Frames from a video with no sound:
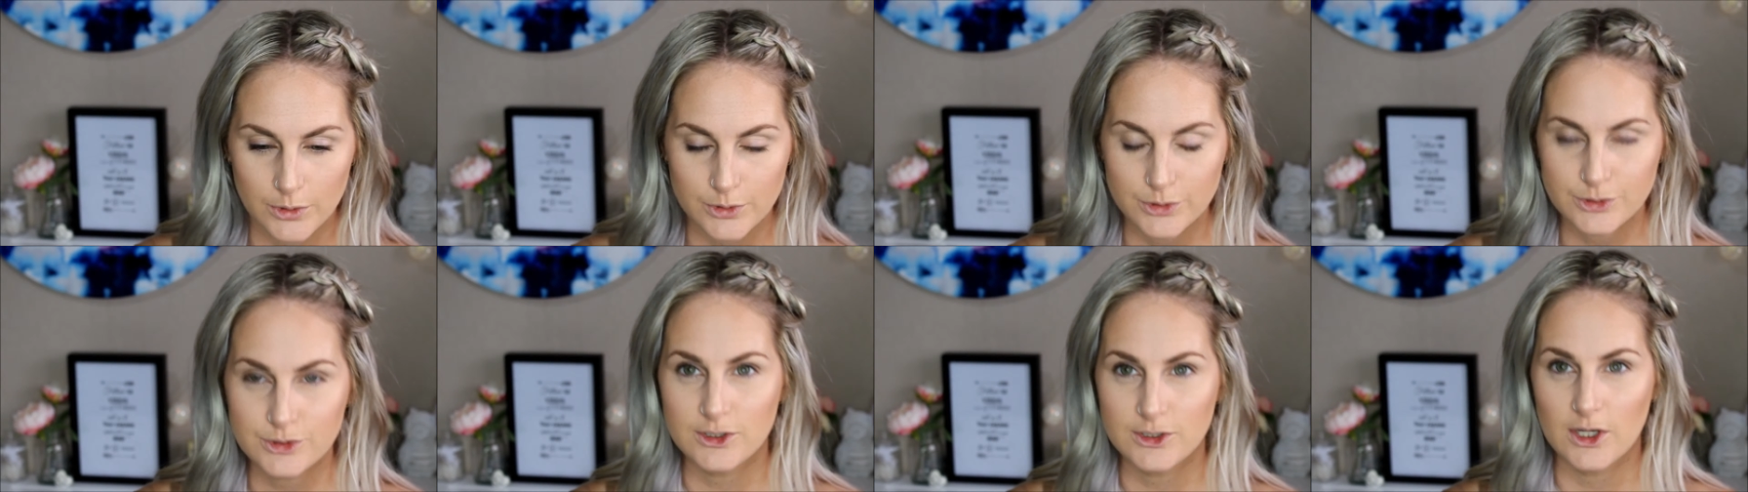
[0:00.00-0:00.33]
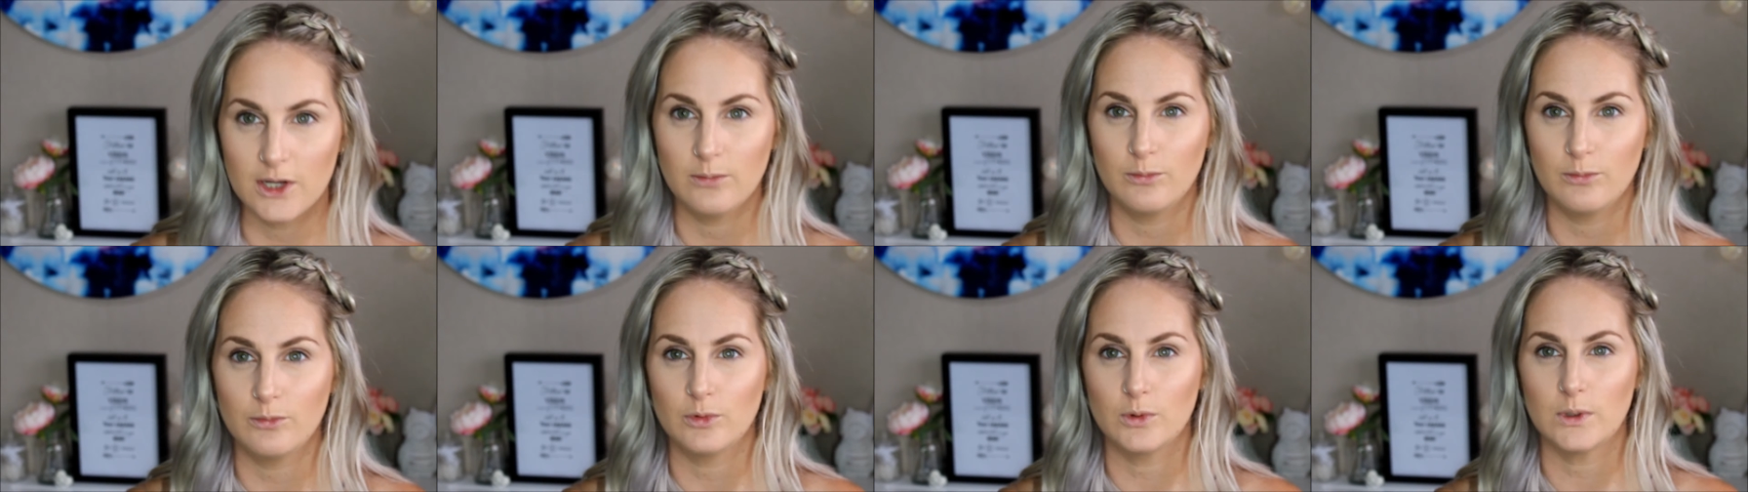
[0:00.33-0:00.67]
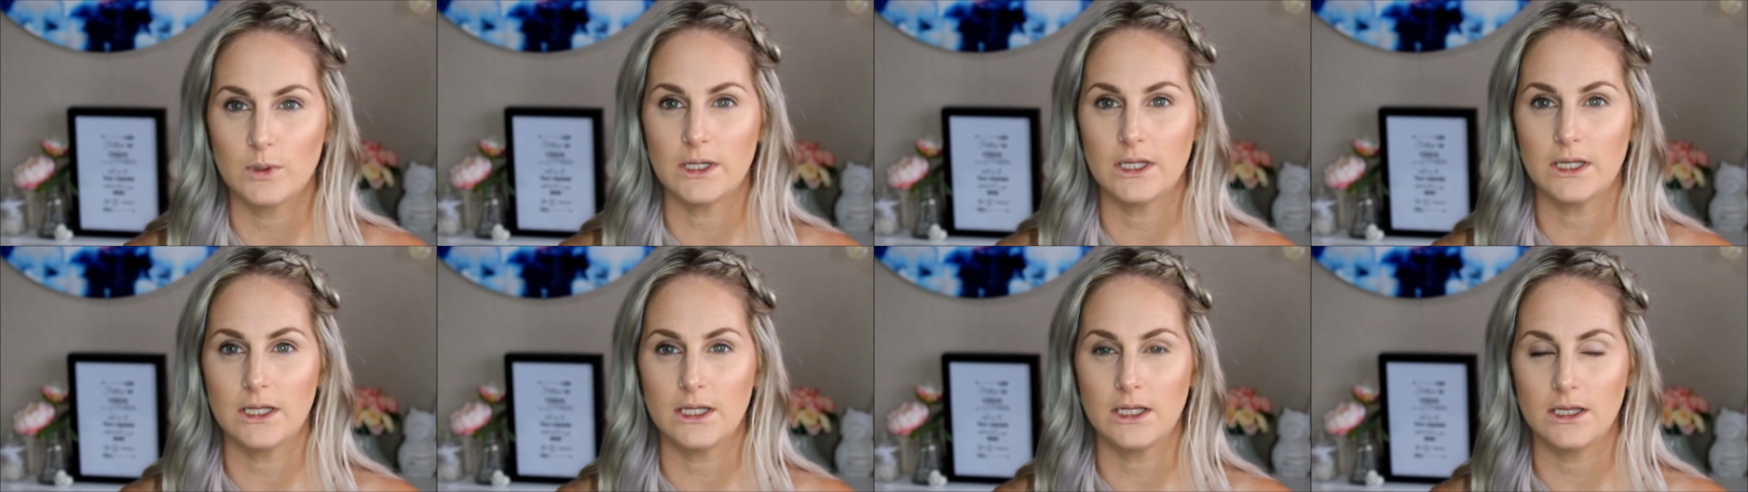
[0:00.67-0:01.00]
So I'm
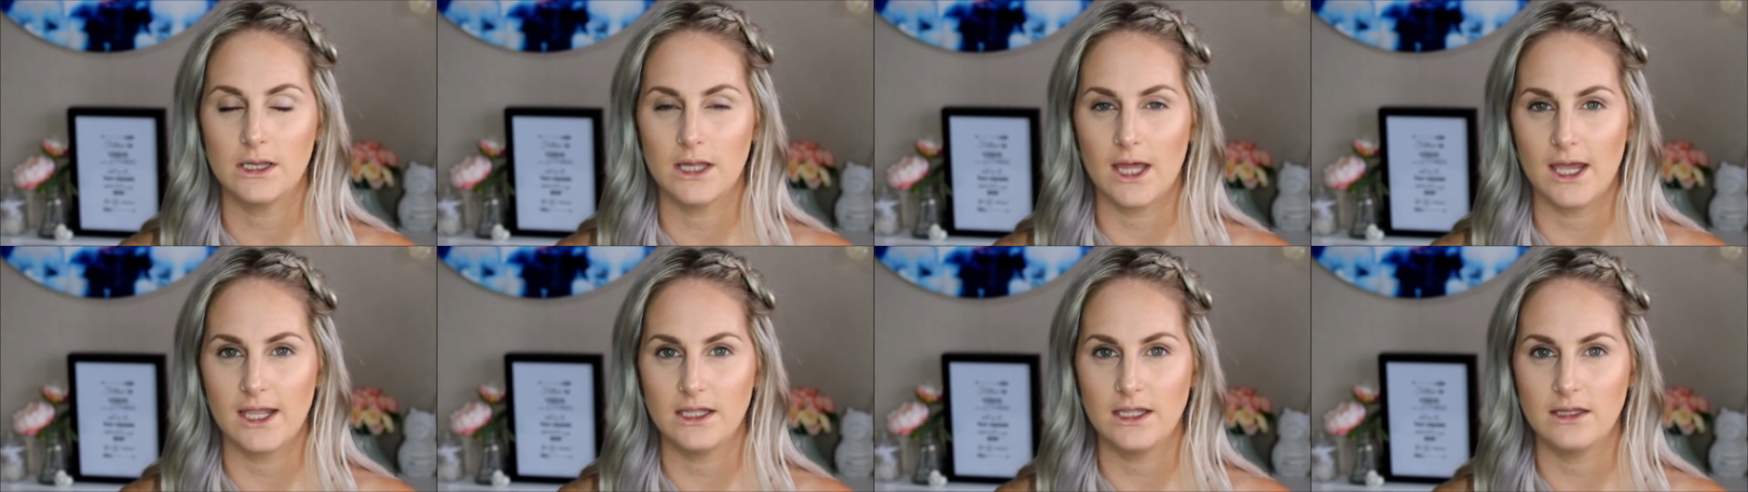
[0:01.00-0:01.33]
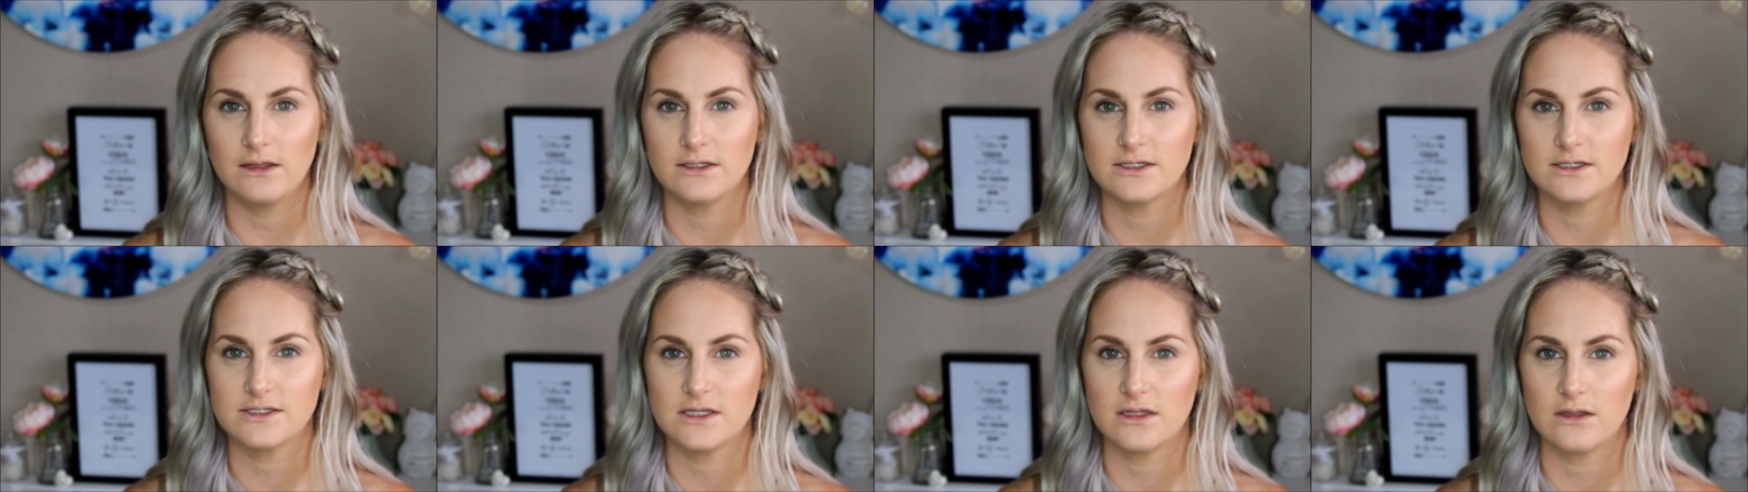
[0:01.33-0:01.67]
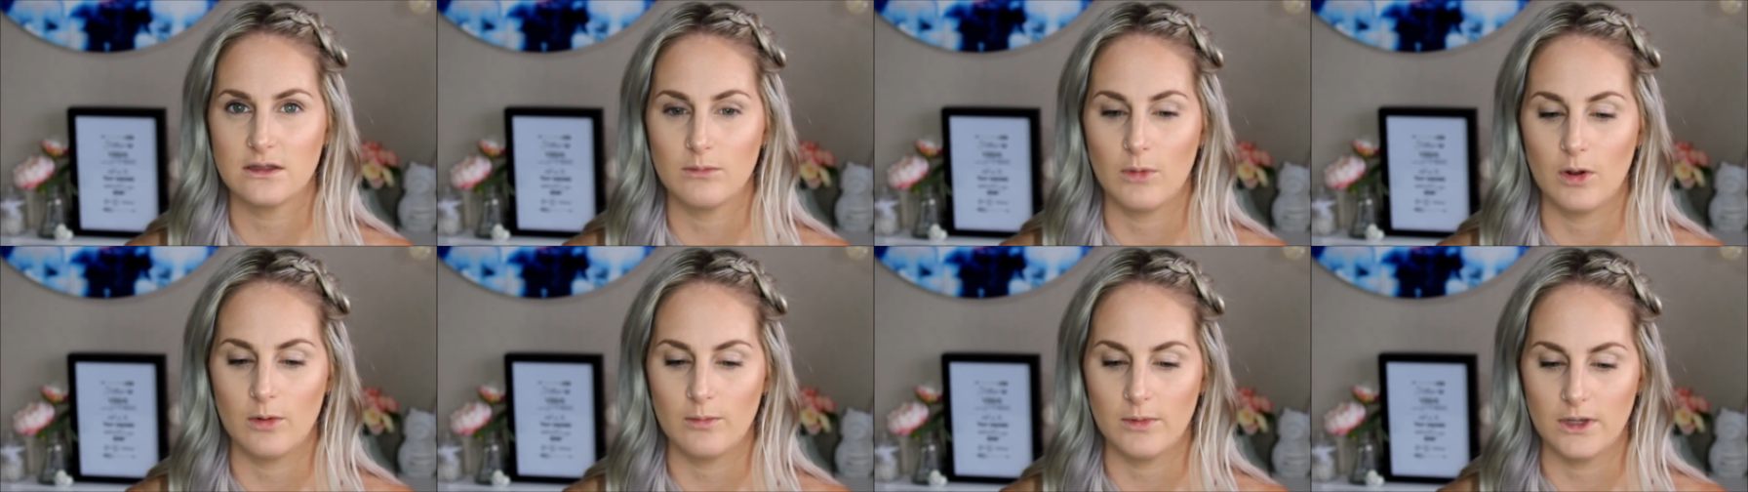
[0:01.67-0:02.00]
really liking this at
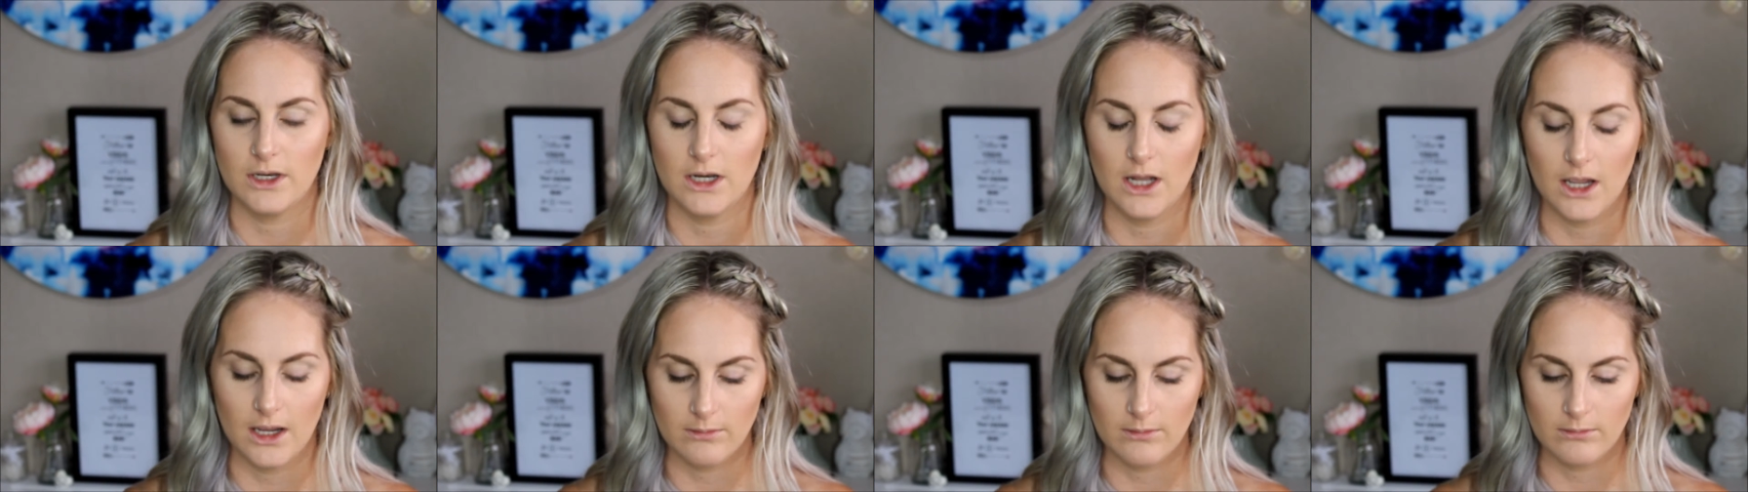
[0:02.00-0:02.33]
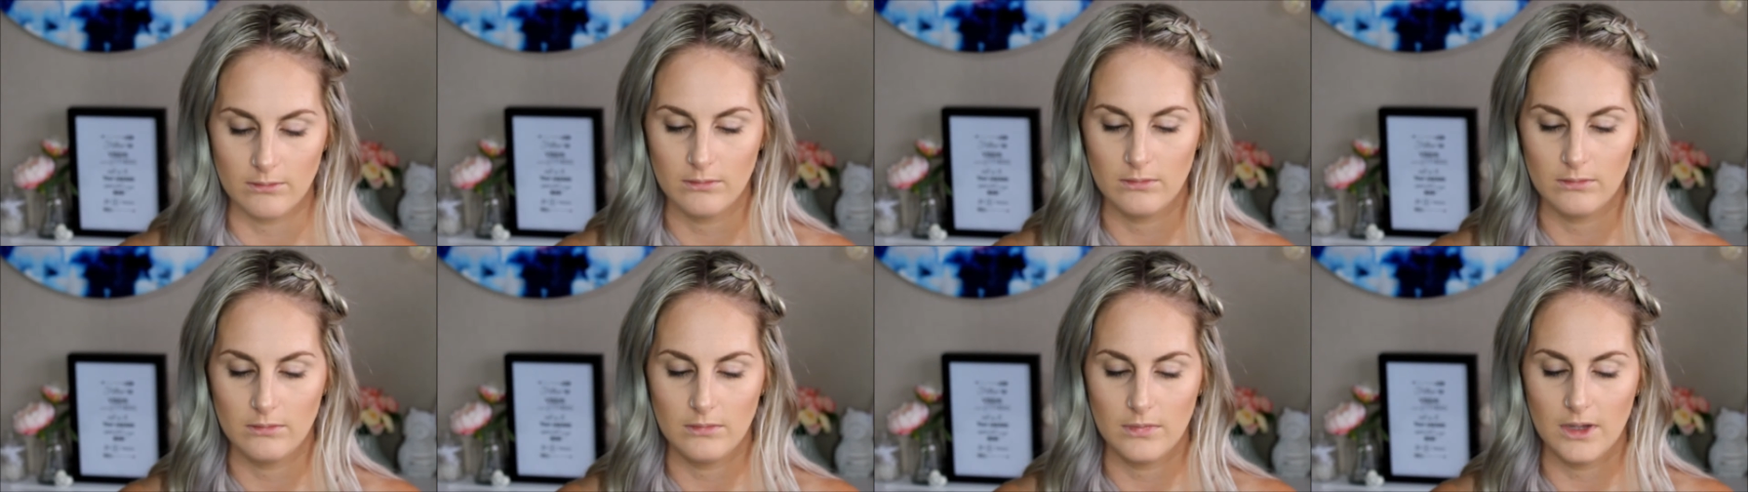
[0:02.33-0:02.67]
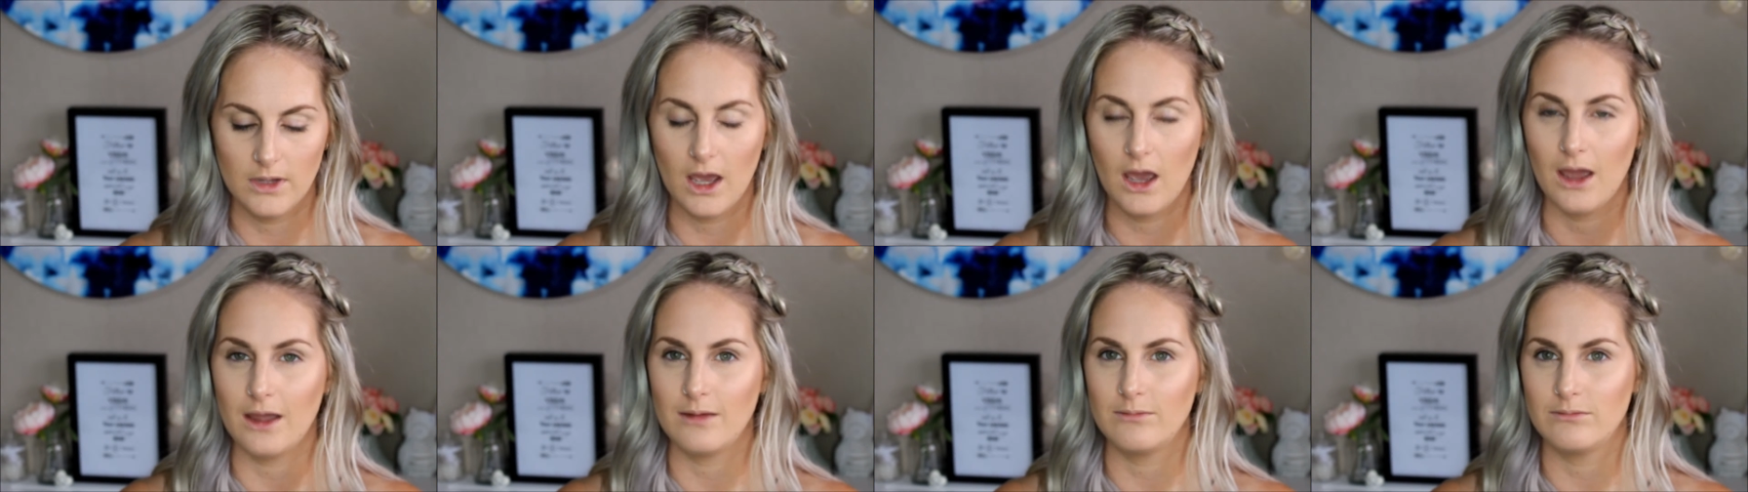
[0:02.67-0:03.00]
the moment.
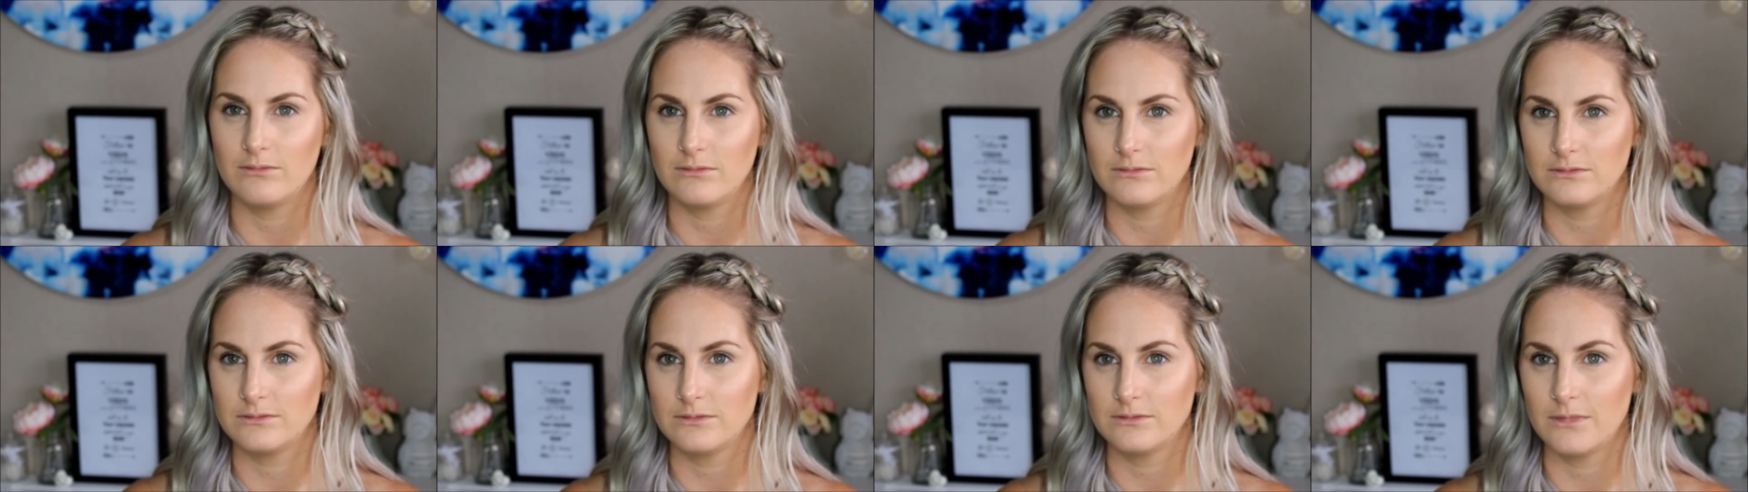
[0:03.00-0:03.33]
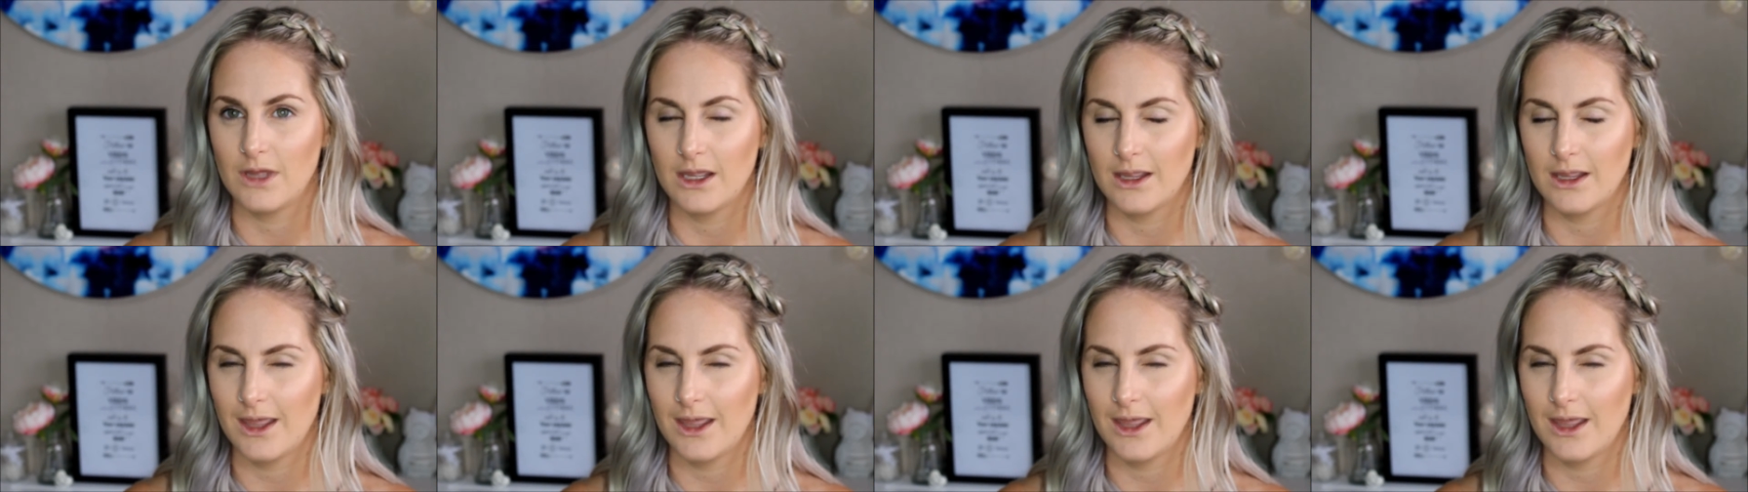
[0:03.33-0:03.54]
I'm